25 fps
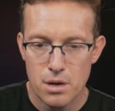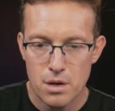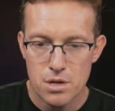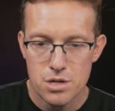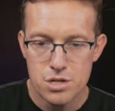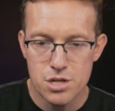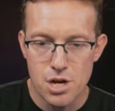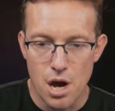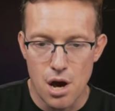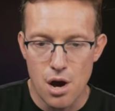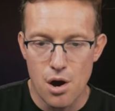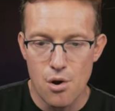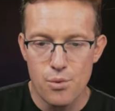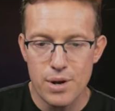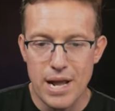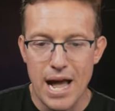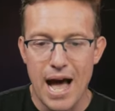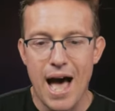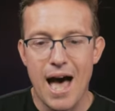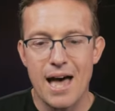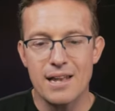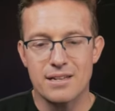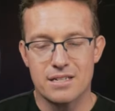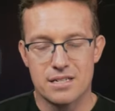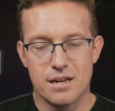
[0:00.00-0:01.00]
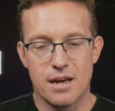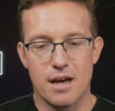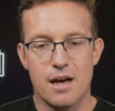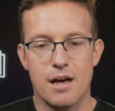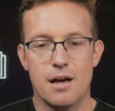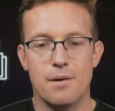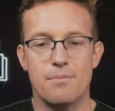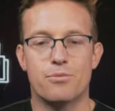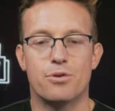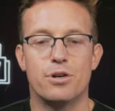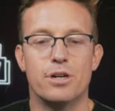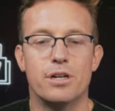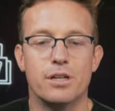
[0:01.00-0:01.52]
So we got
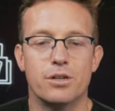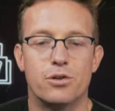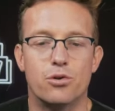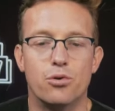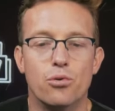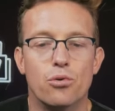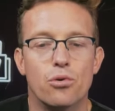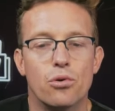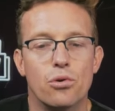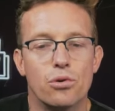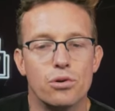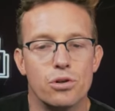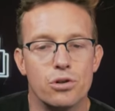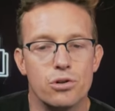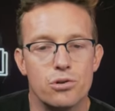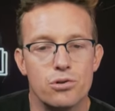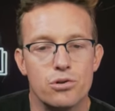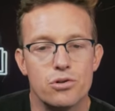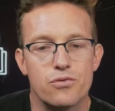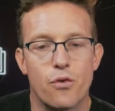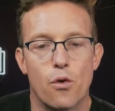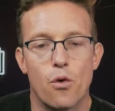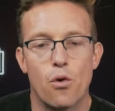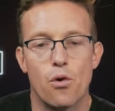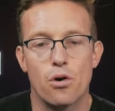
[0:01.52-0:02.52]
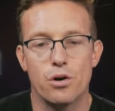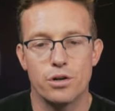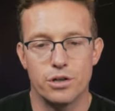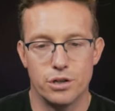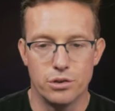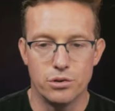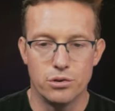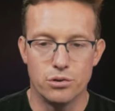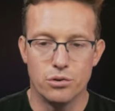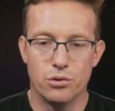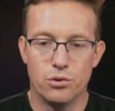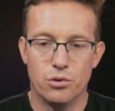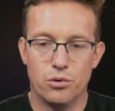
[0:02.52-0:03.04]
some really cool news for
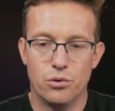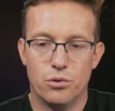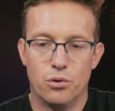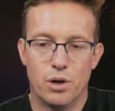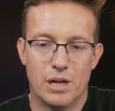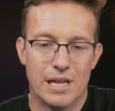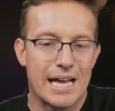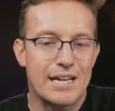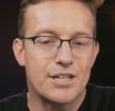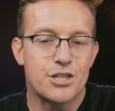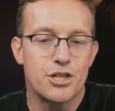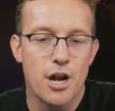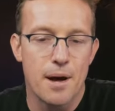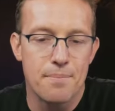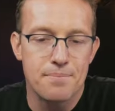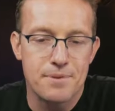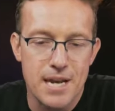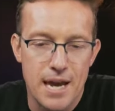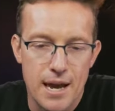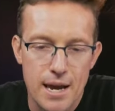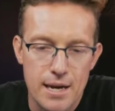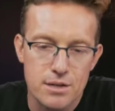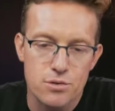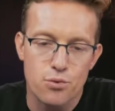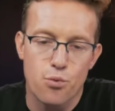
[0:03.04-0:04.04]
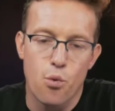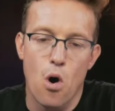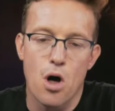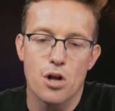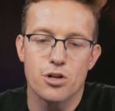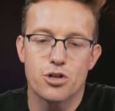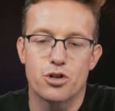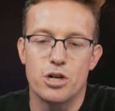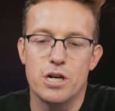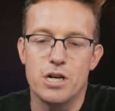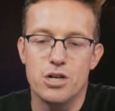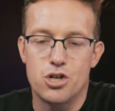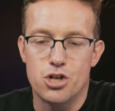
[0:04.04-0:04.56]
you. Election update, Wall
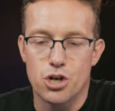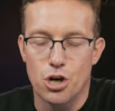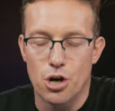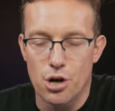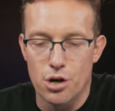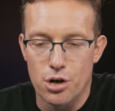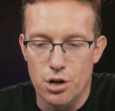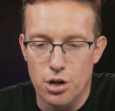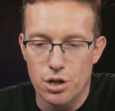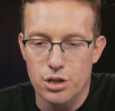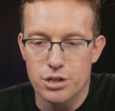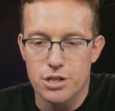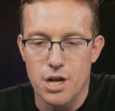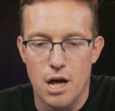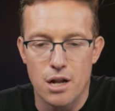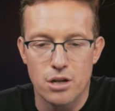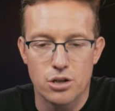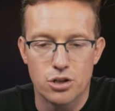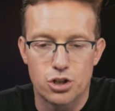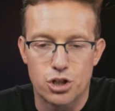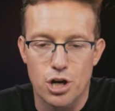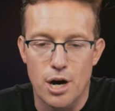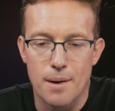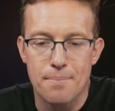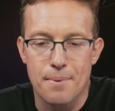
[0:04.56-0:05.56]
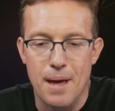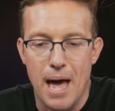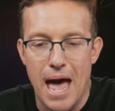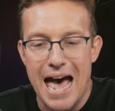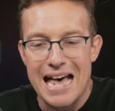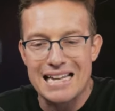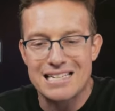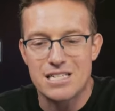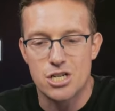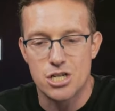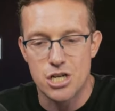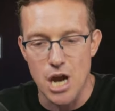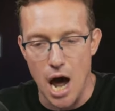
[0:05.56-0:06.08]
Street Journal. Donald Trump
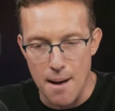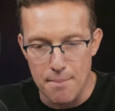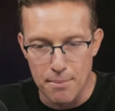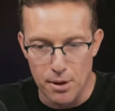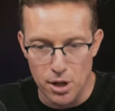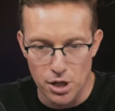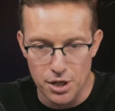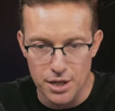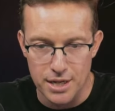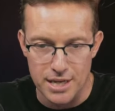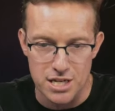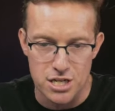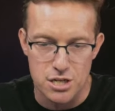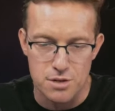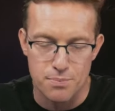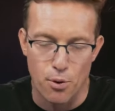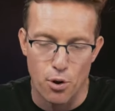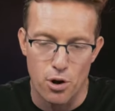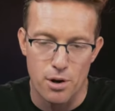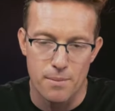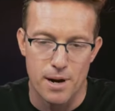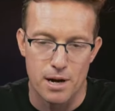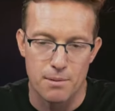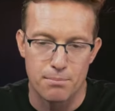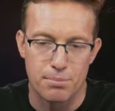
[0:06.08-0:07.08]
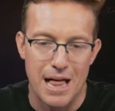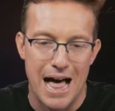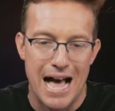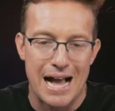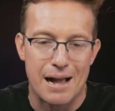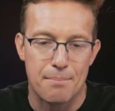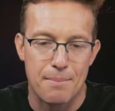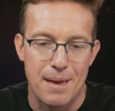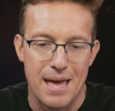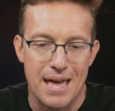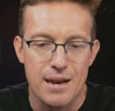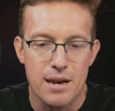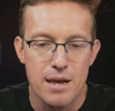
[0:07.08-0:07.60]
has doubled his support among black
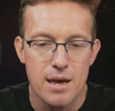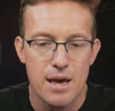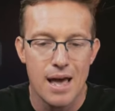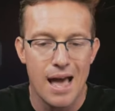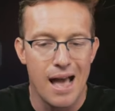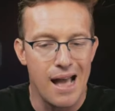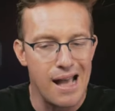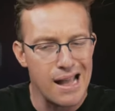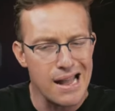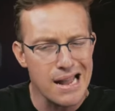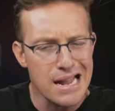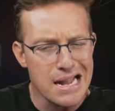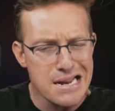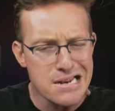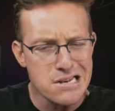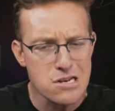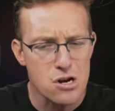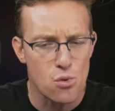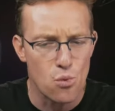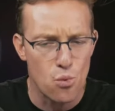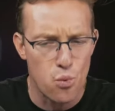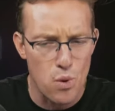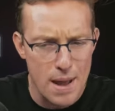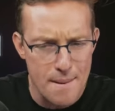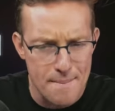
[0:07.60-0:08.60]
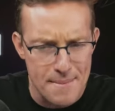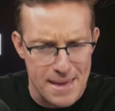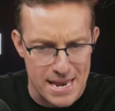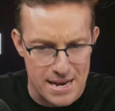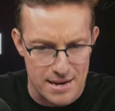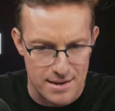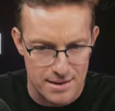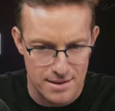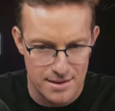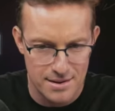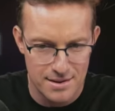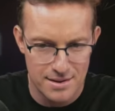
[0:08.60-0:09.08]
men and women